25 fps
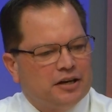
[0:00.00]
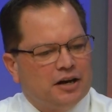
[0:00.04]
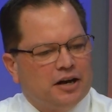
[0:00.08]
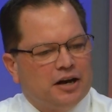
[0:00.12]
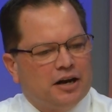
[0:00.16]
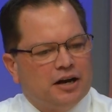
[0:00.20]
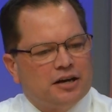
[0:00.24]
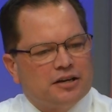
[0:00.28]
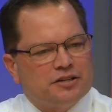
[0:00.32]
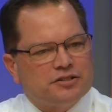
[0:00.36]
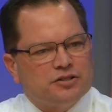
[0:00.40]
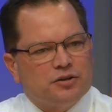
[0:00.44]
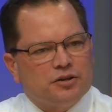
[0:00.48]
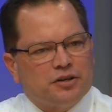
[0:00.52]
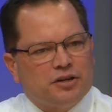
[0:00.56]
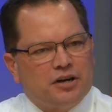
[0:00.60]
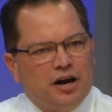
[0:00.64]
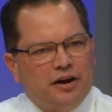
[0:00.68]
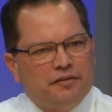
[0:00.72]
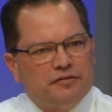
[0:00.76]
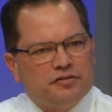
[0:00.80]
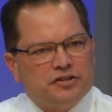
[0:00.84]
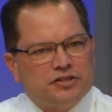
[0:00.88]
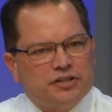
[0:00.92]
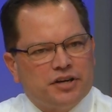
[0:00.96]
Mm-hmm. So the
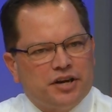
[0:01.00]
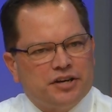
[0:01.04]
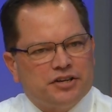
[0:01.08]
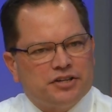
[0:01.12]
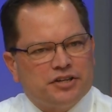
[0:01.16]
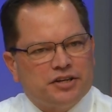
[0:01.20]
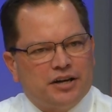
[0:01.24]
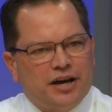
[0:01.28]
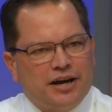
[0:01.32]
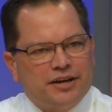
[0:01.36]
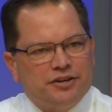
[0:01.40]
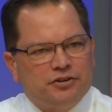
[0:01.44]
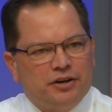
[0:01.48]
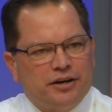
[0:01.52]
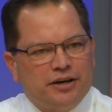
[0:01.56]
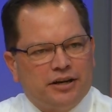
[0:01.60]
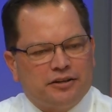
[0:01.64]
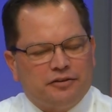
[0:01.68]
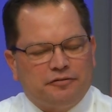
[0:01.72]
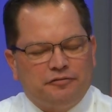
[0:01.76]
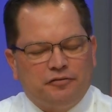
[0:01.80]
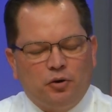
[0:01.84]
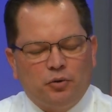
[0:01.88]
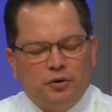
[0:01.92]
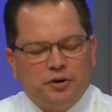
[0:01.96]
conversation, I try not
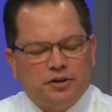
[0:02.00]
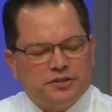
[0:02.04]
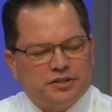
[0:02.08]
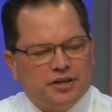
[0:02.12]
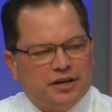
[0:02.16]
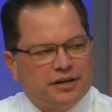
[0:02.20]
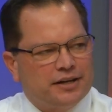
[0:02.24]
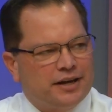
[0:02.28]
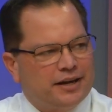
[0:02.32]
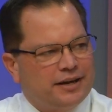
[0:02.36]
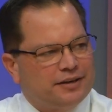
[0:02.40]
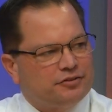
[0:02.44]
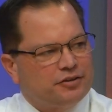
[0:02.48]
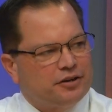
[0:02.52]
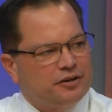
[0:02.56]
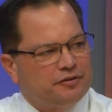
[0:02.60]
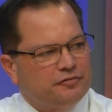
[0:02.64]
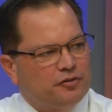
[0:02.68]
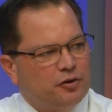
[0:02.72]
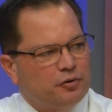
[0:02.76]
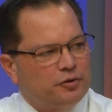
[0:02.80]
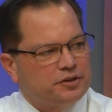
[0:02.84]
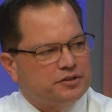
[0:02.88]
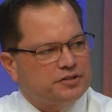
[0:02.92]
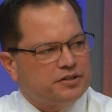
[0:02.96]
to focus on that. I try to
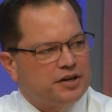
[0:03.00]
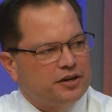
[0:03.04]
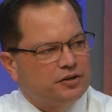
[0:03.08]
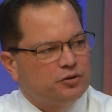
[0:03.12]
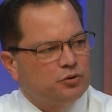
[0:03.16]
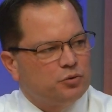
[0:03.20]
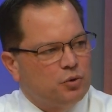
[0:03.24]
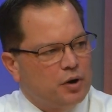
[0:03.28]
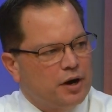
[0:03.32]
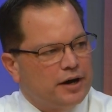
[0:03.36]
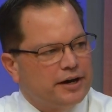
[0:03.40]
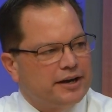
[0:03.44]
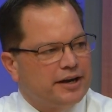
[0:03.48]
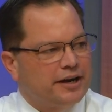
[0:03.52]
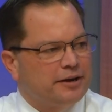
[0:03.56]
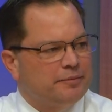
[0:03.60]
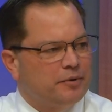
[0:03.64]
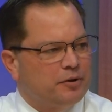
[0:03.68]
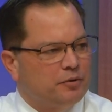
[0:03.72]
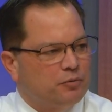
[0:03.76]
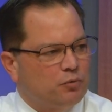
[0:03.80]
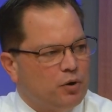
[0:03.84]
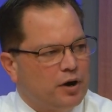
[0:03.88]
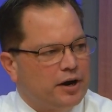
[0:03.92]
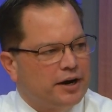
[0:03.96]
focus on who I am
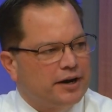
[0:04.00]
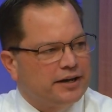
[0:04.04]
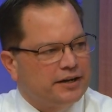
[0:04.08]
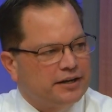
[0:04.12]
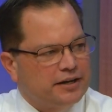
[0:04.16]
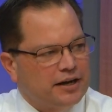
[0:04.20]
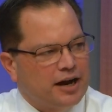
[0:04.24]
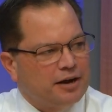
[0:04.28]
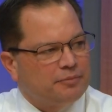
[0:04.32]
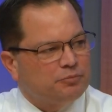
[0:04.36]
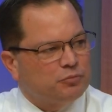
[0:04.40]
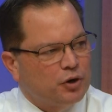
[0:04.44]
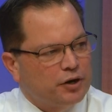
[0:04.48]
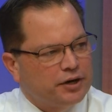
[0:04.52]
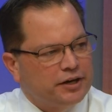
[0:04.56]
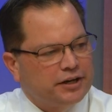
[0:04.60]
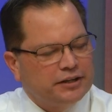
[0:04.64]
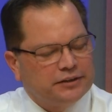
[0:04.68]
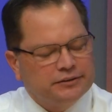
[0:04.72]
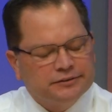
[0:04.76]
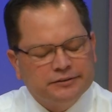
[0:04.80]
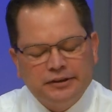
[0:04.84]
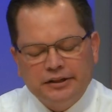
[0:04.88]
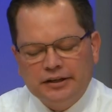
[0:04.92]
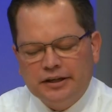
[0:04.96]
and why I'm
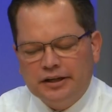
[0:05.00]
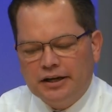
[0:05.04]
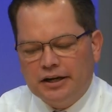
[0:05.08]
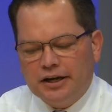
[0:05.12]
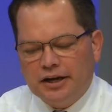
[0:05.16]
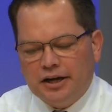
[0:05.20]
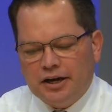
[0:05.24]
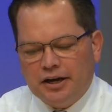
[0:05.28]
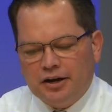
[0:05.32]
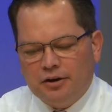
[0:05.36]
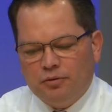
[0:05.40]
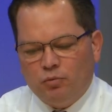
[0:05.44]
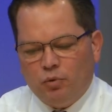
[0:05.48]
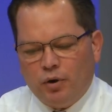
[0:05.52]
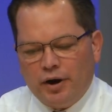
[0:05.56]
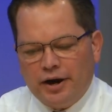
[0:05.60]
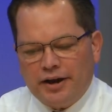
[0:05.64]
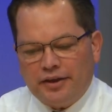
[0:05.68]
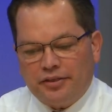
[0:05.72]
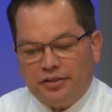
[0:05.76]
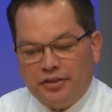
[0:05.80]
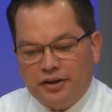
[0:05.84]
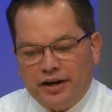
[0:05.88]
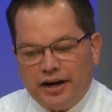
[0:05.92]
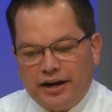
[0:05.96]
running, why
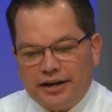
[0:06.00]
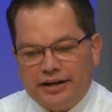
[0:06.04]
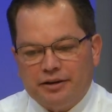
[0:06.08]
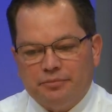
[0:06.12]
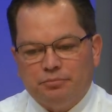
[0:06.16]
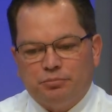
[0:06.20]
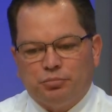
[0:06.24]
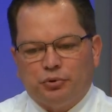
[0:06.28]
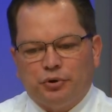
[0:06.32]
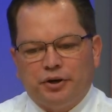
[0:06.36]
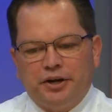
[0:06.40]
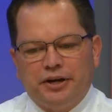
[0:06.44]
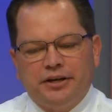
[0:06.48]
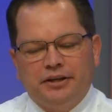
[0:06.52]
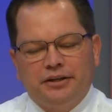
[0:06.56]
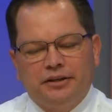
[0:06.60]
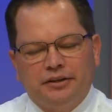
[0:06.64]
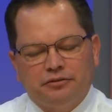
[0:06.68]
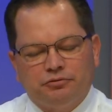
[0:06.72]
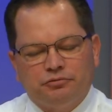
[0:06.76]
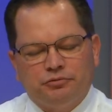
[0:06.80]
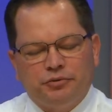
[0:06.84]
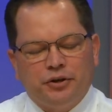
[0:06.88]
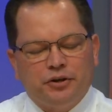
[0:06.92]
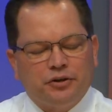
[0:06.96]
I think I can bring
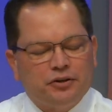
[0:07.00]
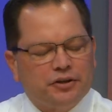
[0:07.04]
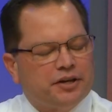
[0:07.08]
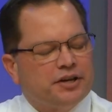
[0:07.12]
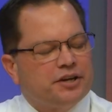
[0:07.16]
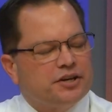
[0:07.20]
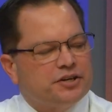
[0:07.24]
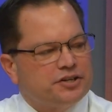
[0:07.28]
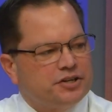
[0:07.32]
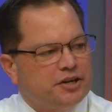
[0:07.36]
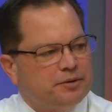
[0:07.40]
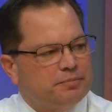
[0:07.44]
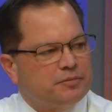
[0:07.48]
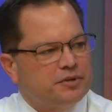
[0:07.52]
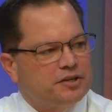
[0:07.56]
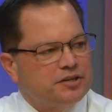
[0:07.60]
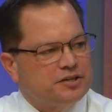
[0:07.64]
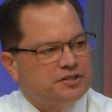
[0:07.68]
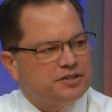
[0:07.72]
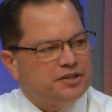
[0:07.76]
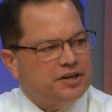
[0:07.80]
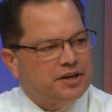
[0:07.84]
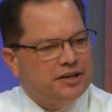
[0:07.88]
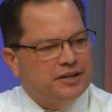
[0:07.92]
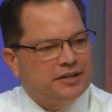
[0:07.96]
real leadership to the
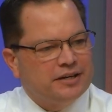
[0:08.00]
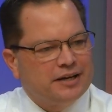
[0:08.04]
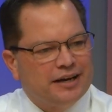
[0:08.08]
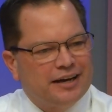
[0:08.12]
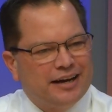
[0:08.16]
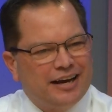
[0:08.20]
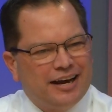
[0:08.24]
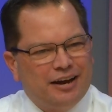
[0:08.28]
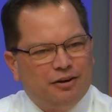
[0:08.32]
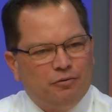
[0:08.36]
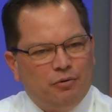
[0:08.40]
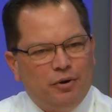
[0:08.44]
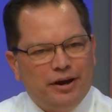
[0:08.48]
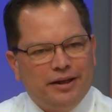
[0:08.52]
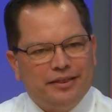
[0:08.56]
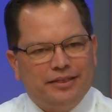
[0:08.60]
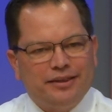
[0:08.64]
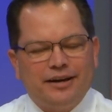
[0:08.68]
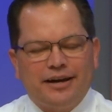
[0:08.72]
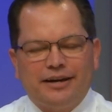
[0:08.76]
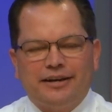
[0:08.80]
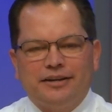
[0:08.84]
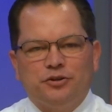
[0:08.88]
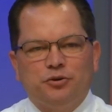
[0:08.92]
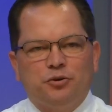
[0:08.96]
city, and why I
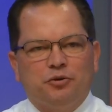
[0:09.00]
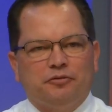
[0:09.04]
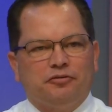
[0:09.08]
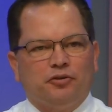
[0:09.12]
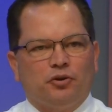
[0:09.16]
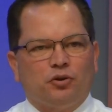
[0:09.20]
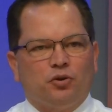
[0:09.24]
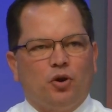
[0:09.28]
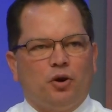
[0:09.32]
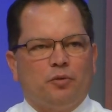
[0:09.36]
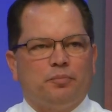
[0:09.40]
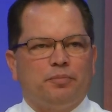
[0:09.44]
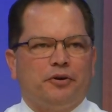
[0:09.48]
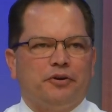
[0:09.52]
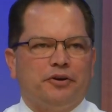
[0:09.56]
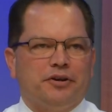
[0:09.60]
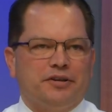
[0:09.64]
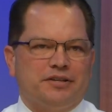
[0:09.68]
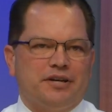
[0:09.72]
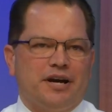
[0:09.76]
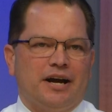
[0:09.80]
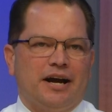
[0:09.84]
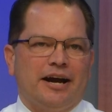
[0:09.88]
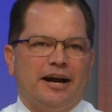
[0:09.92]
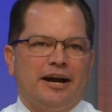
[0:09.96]
think I can do it for a long period
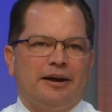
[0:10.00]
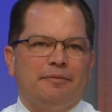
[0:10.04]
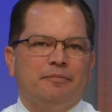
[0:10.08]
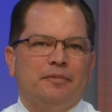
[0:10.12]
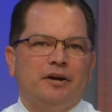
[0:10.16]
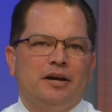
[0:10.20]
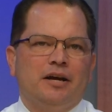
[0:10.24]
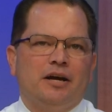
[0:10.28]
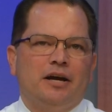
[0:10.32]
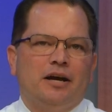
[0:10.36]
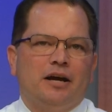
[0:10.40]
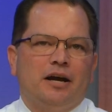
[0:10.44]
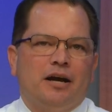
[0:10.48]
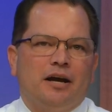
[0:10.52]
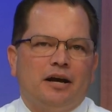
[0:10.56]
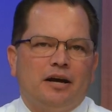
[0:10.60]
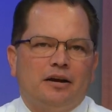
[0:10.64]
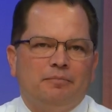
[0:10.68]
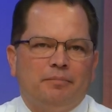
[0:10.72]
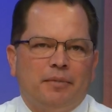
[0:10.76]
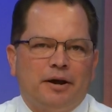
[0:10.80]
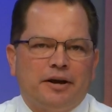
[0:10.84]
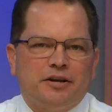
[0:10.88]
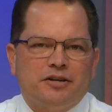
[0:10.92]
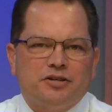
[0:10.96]
of
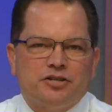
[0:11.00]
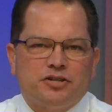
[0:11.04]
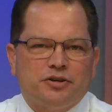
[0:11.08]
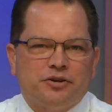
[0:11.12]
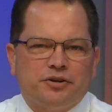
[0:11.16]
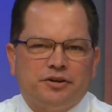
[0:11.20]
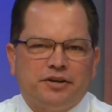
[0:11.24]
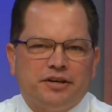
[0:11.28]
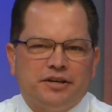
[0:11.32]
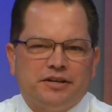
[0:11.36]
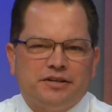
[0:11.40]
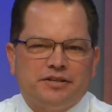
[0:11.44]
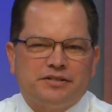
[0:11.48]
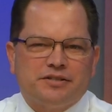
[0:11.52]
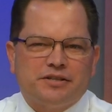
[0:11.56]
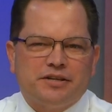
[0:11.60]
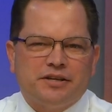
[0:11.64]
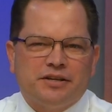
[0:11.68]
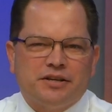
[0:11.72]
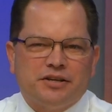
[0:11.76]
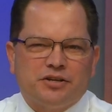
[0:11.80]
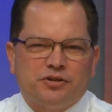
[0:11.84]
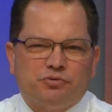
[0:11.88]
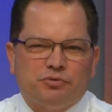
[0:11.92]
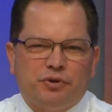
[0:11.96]
time. My concern is
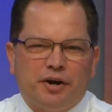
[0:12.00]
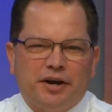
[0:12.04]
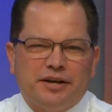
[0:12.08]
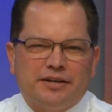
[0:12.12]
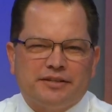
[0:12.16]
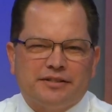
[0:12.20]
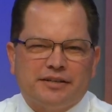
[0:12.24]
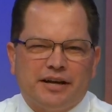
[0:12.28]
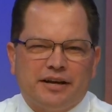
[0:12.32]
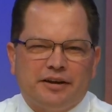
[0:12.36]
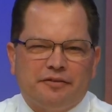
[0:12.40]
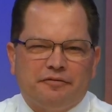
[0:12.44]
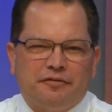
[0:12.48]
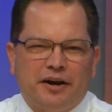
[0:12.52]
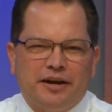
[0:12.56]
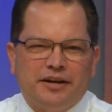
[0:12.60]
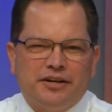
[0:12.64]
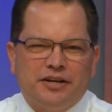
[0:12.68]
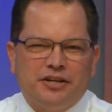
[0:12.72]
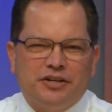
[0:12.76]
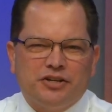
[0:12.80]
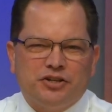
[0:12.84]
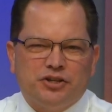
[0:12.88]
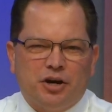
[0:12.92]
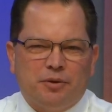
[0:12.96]
in this race that if I
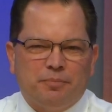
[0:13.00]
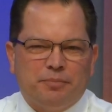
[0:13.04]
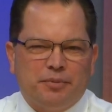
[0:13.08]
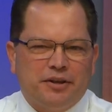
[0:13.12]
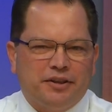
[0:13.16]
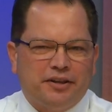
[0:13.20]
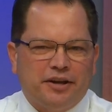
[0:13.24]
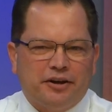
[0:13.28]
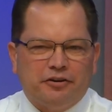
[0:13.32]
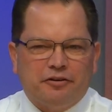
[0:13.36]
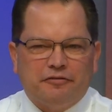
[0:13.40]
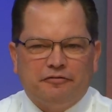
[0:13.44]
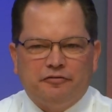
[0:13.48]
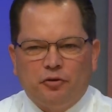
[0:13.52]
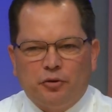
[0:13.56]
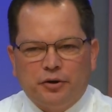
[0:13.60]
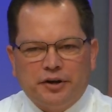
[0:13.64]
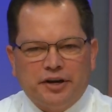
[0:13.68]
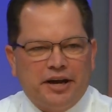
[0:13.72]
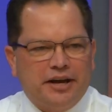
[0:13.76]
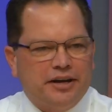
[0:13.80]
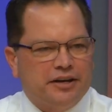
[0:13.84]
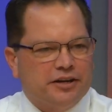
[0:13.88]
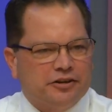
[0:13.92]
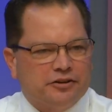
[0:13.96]
didn't jump in there at
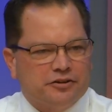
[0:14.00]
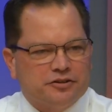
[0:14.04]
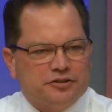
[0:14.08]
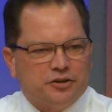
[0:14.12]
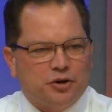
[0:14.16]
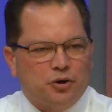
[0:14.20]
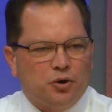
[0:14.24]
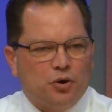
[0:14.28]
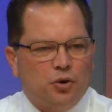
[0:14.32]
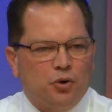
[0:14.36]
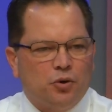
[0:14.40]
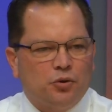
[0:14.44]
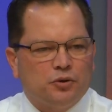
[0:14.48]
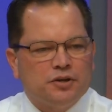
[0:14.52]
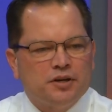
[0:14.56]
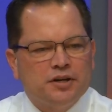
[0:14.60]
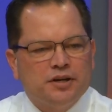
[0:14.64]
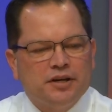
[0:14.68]
48 years old,